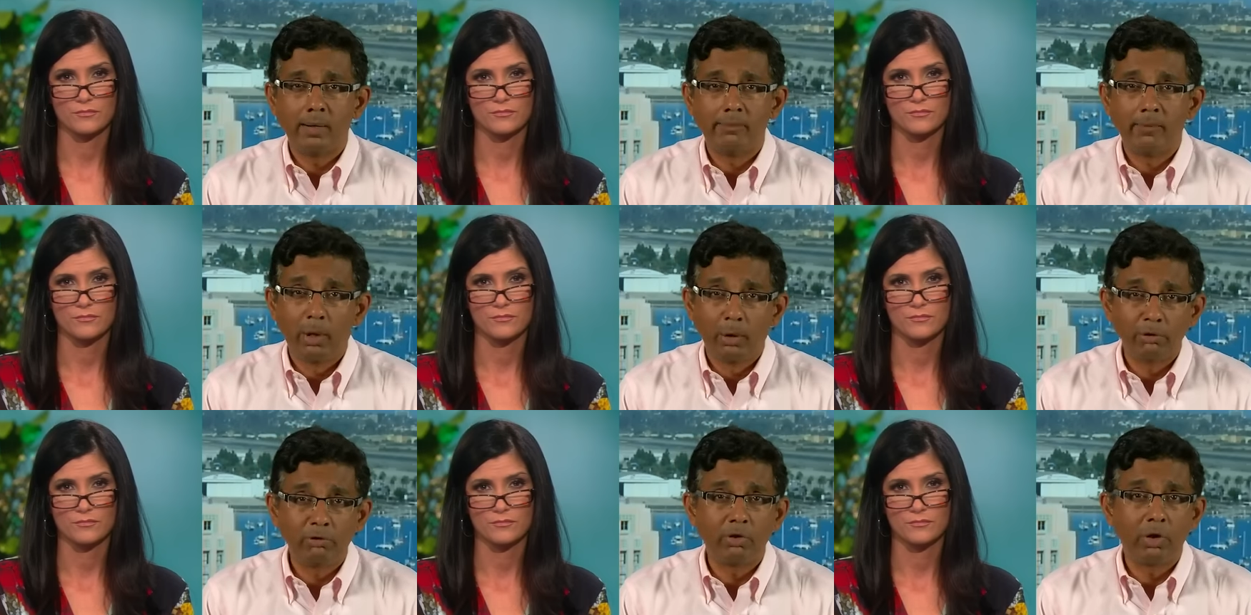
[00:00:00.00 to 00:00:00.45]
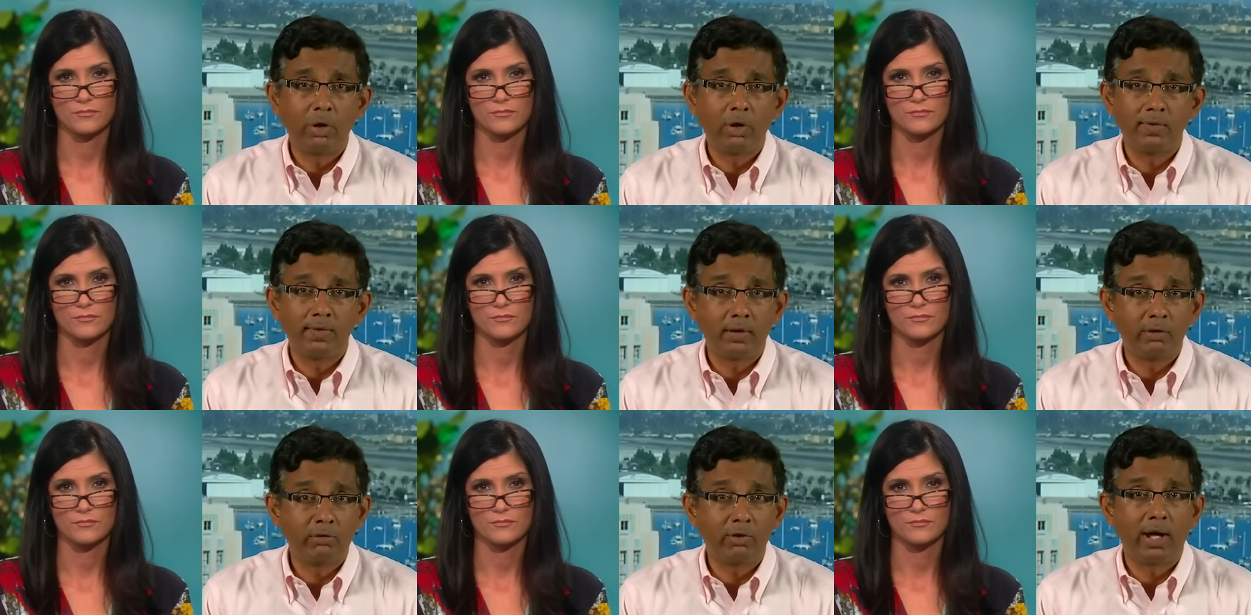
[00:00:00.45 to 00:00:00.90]
Speaker 1: a
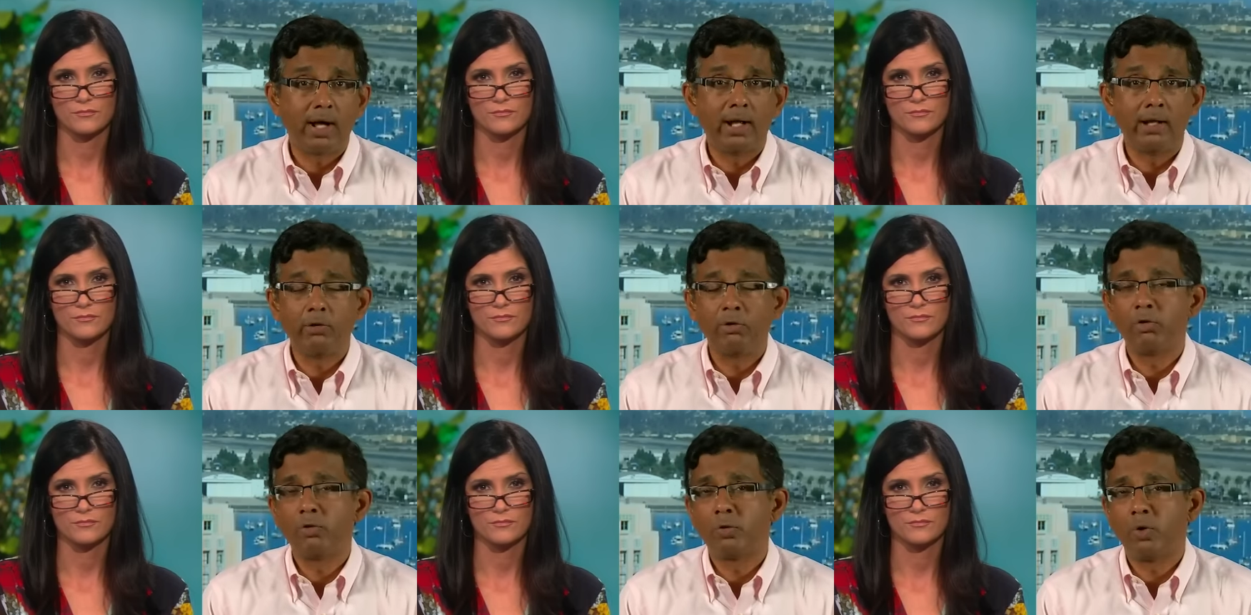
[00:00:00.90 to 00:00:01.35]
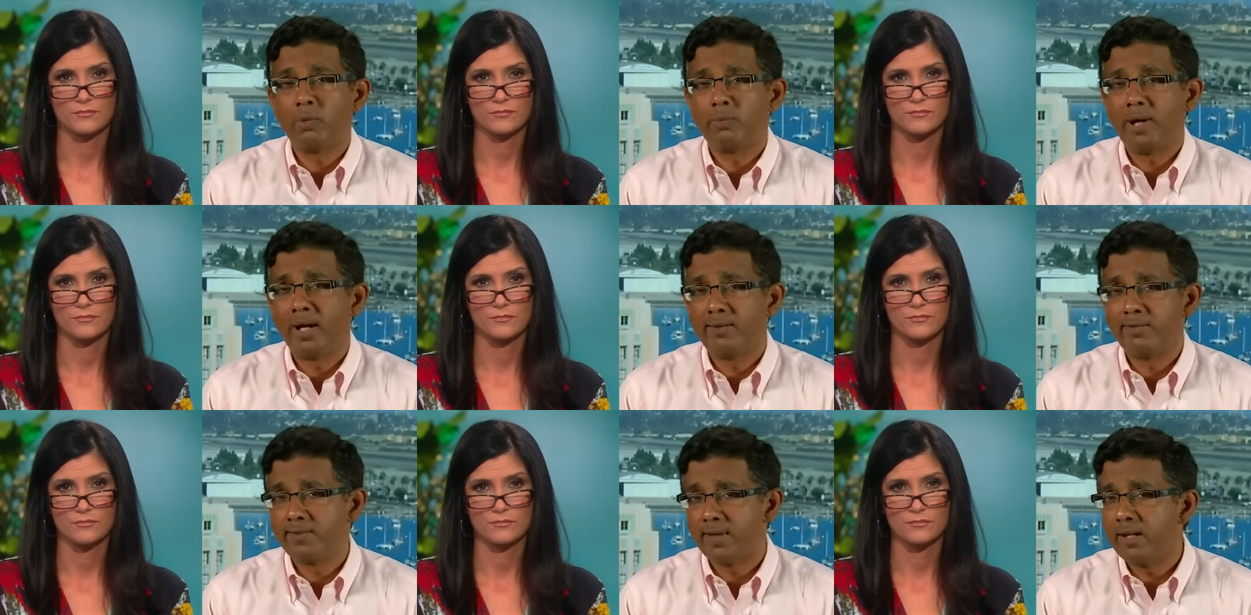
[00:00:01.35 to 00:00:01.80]
motion to the judge
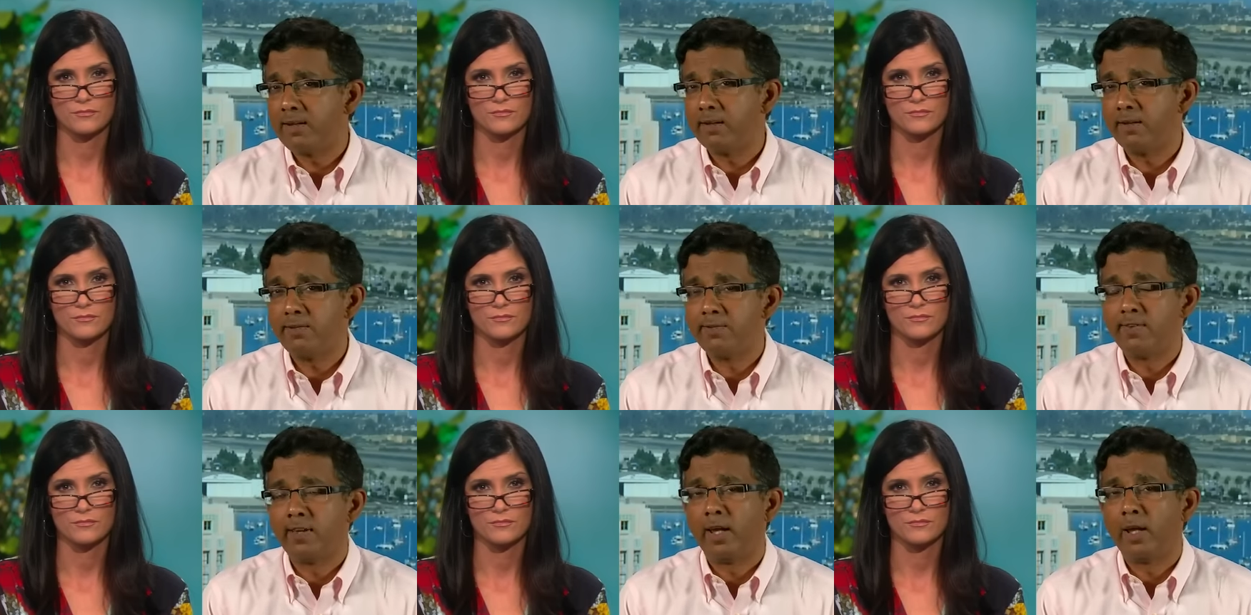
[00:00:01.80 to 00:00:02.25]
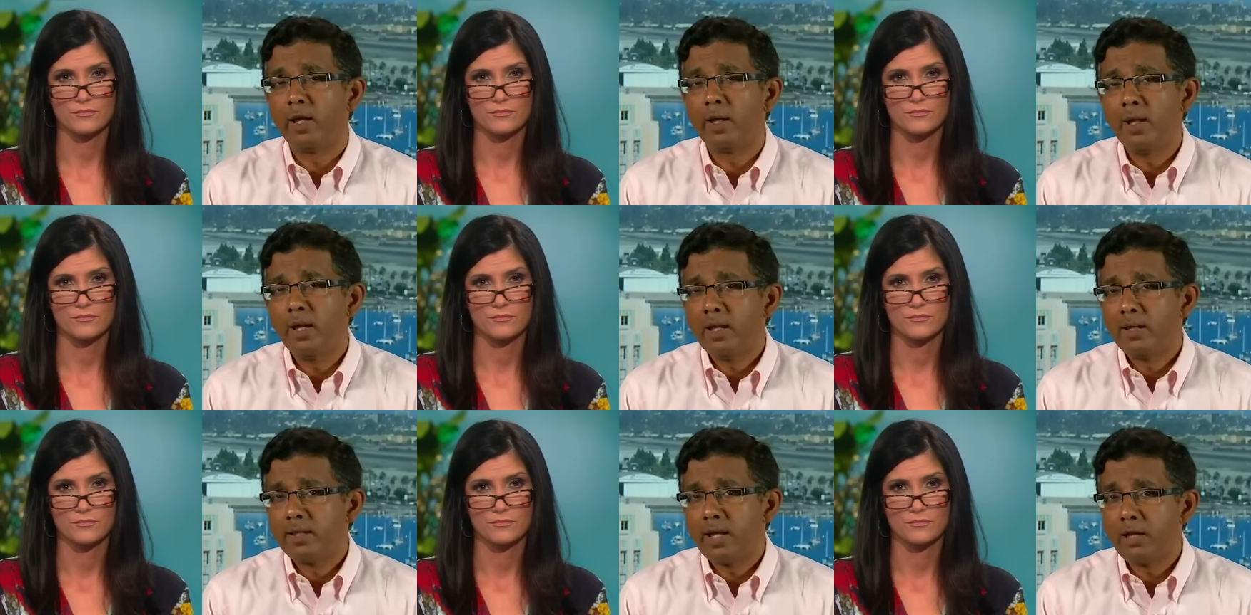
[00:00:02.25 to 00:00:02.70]
for my
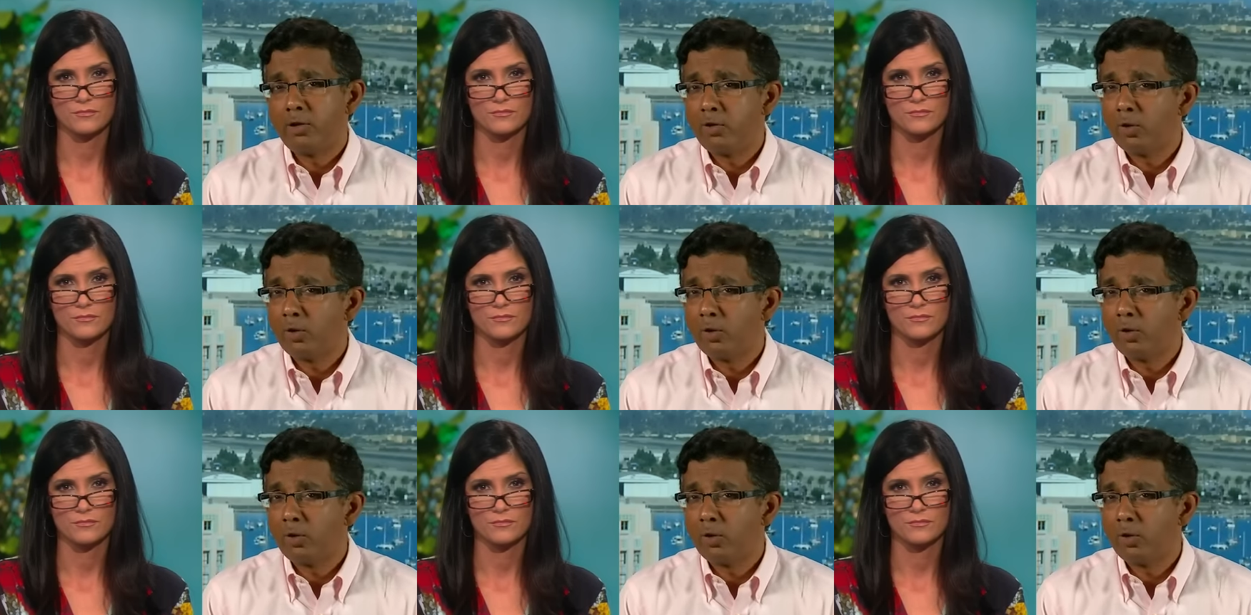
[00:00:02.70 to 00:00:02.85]
sentencing,